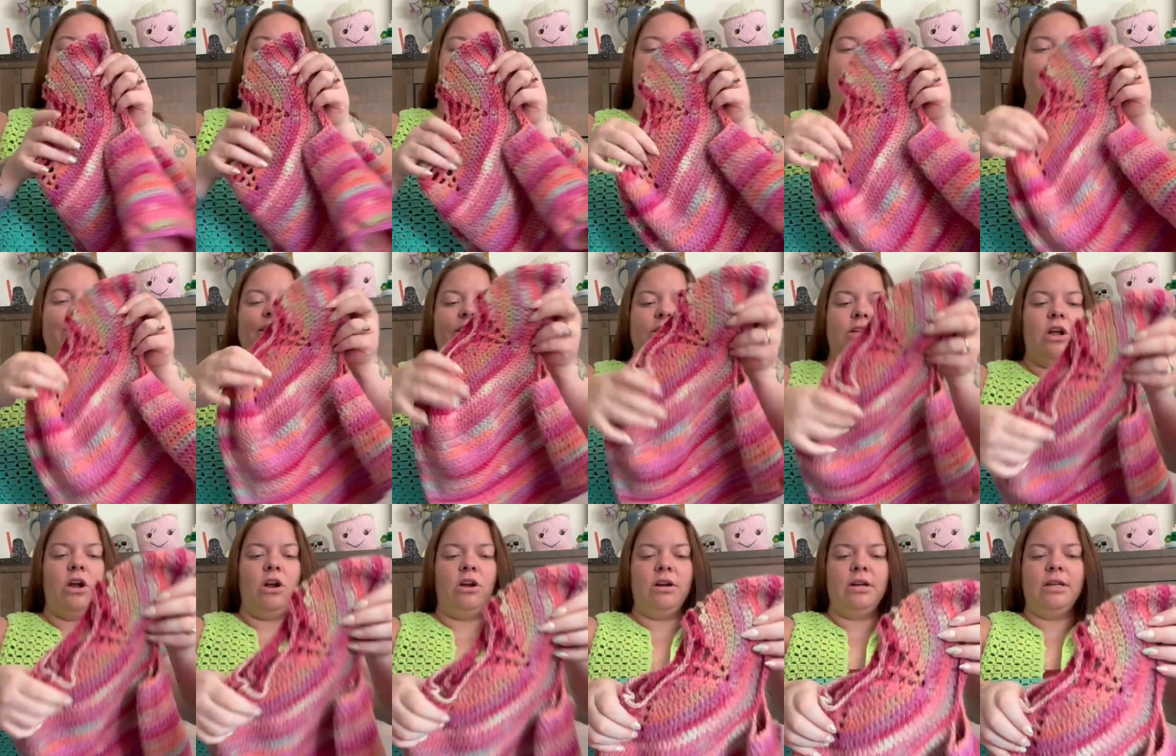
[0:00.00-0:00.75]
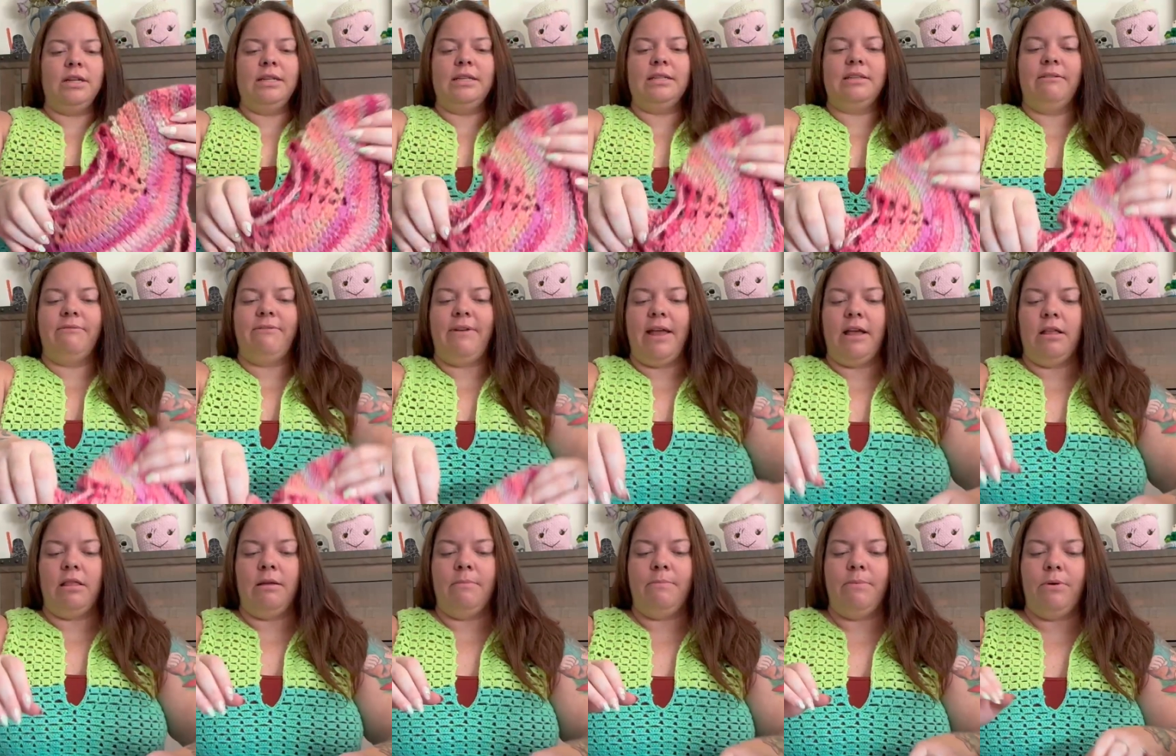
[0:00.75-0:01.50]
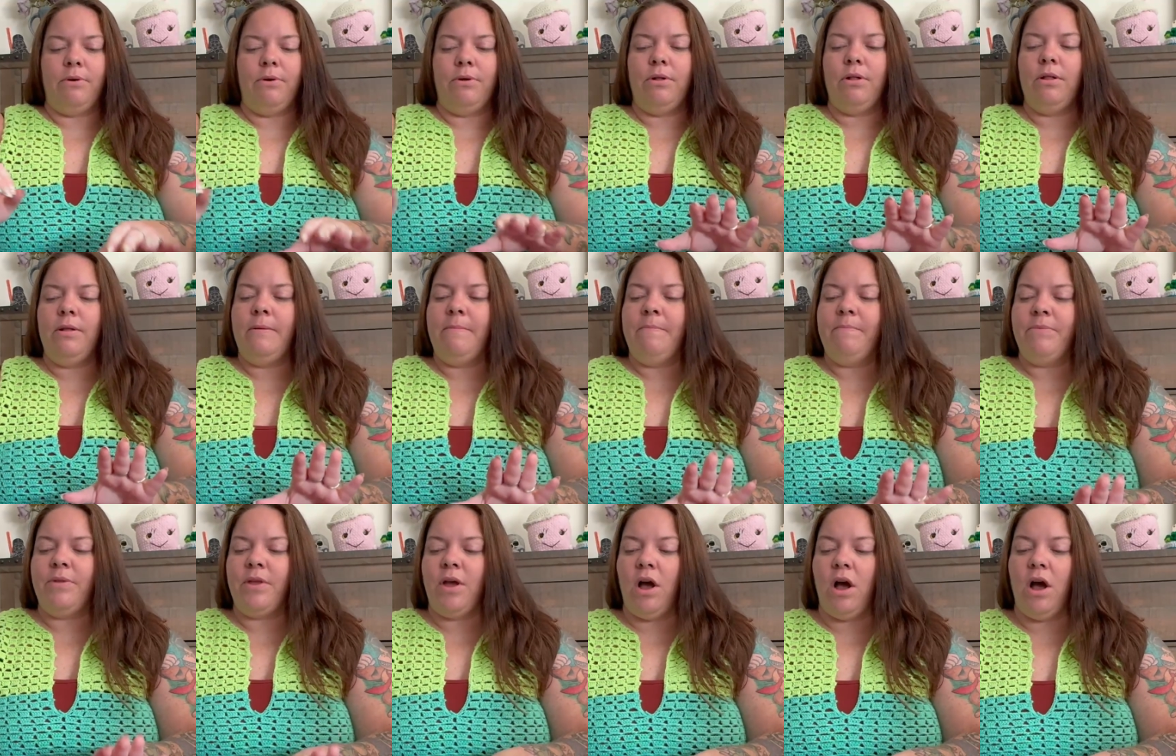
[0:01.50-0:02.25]
This yarn is available
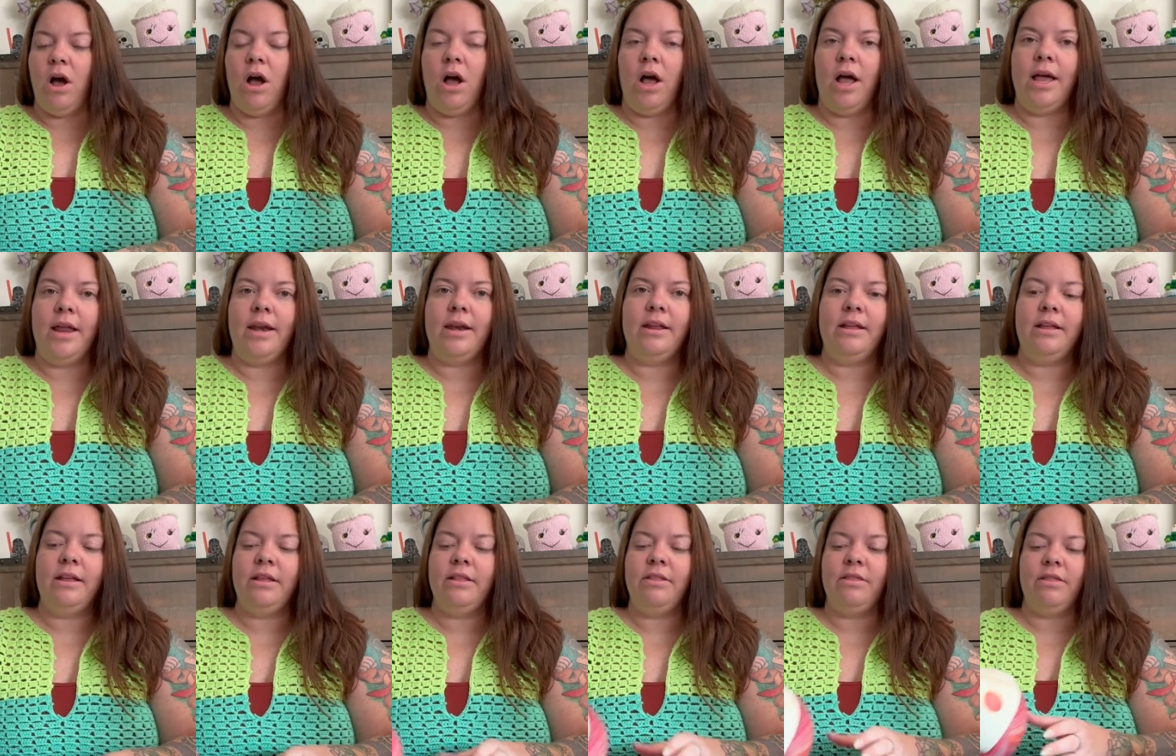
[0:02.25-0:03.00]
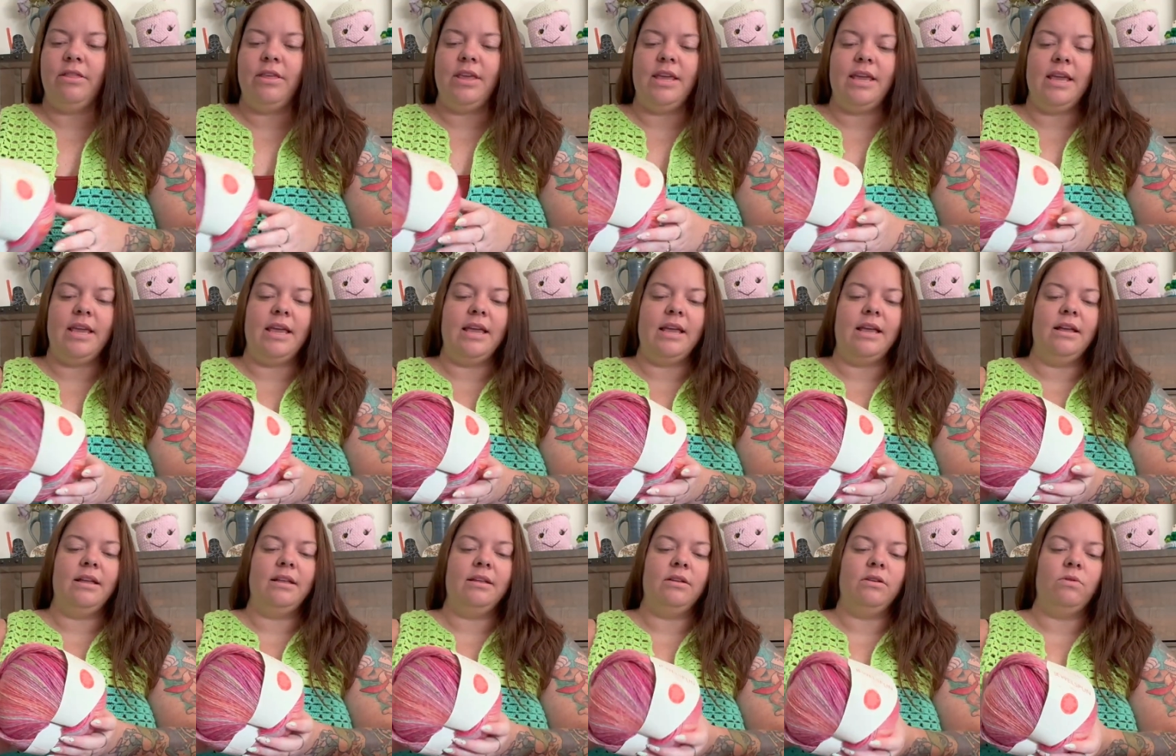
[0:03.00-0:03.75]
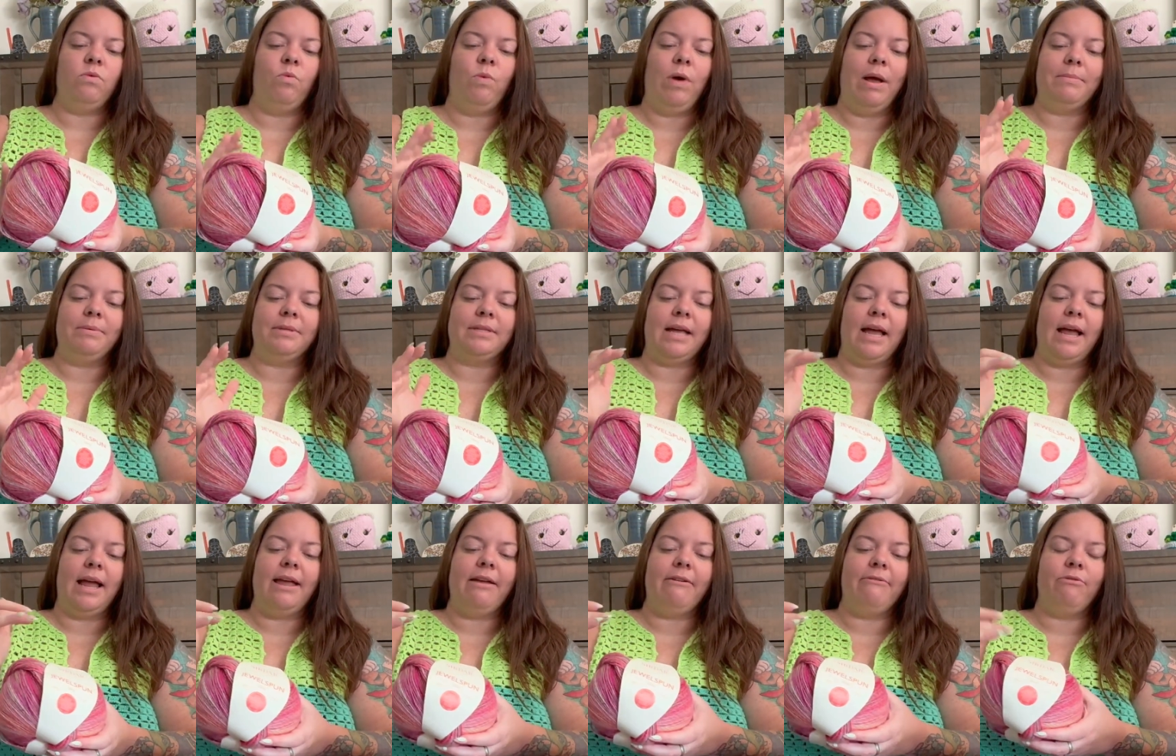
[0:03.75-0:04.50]
on the
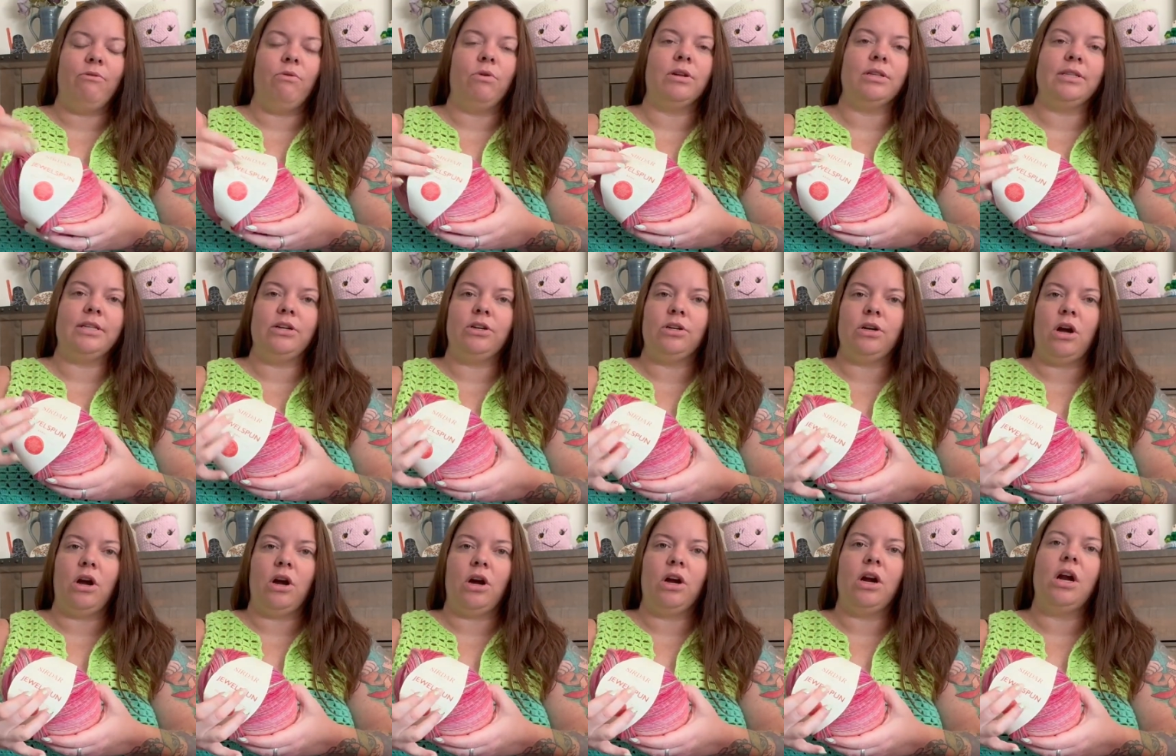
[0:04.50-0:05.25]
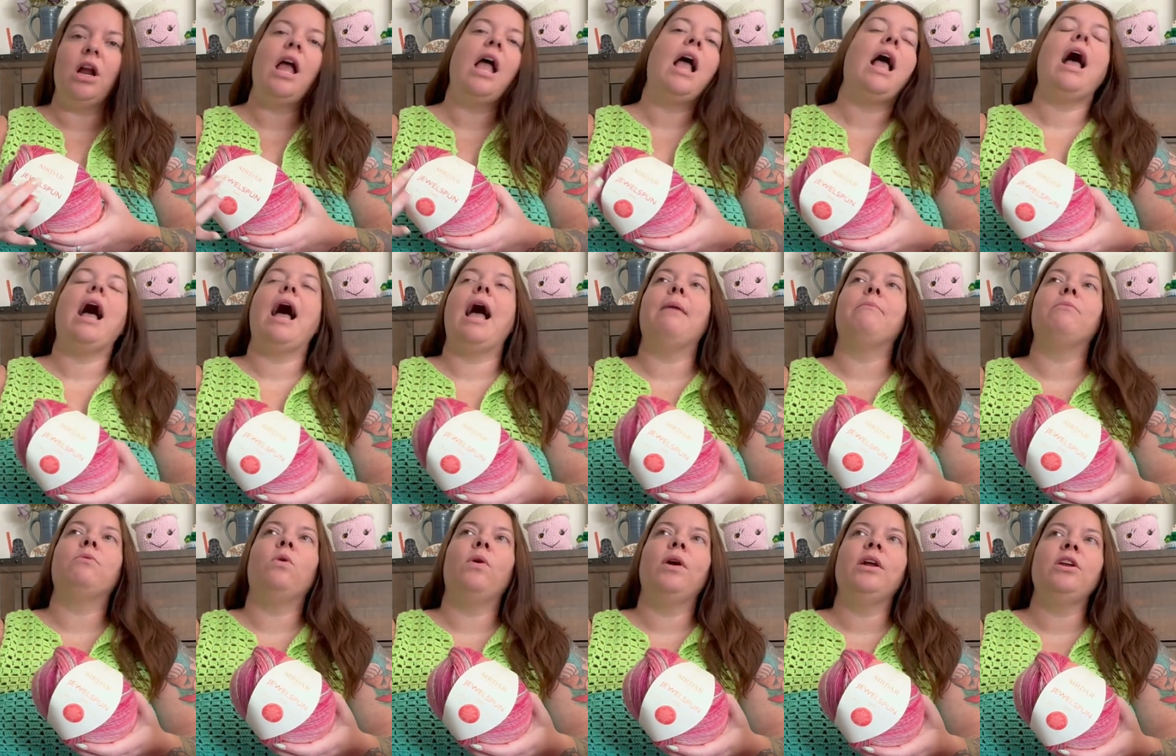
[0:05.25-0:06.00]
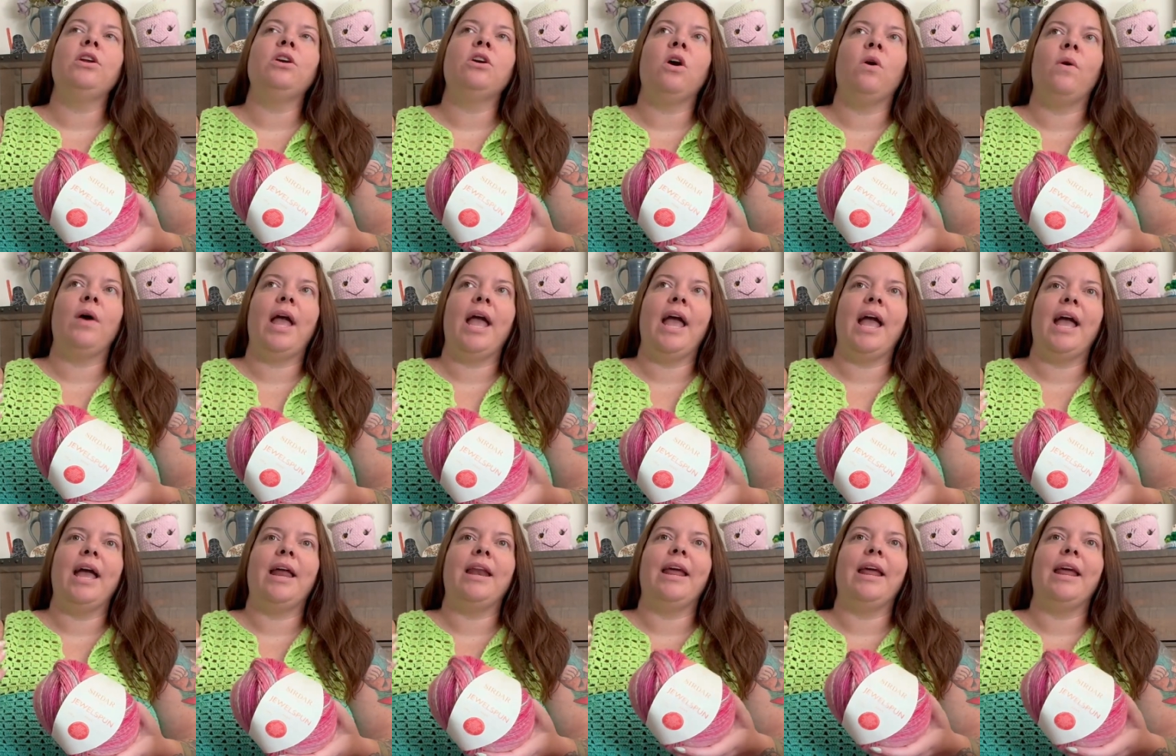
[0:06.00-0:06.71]
website for Sirdar. I'm going to go ahead